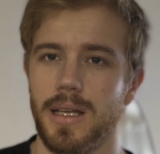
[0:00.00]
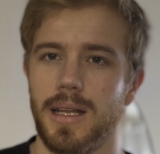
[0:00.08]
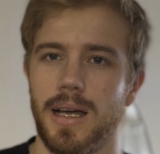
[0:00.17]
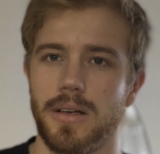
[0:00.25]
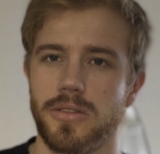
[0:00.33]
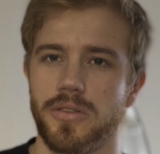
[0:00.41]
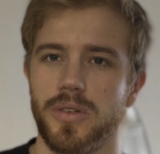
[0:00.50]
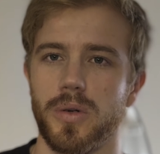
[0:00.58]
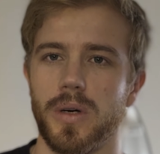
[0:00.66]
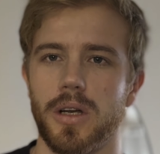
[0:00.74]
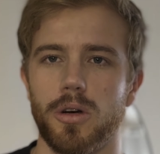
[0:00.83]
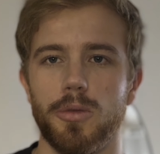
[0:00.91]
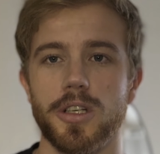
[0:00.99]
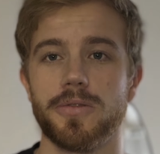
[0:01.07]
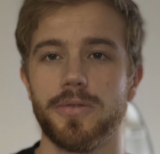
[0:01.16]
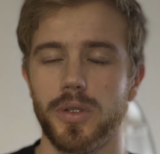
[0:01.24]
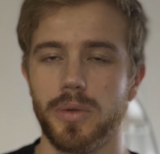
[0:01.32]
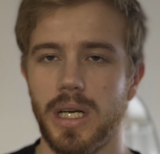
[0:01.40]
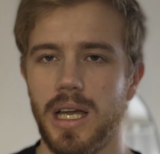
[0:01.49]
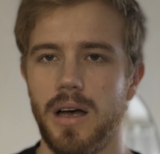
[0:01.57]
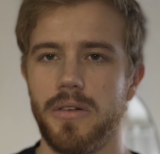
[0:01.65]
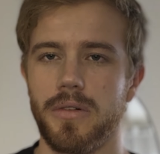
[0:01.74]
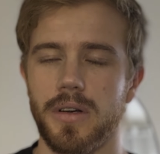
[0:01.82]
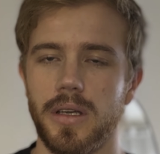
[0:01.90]
allows for an almost full
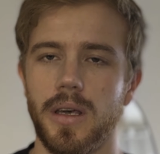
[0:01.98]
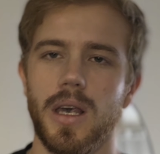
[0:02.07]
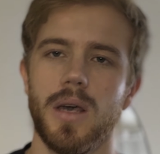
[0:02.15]
recovery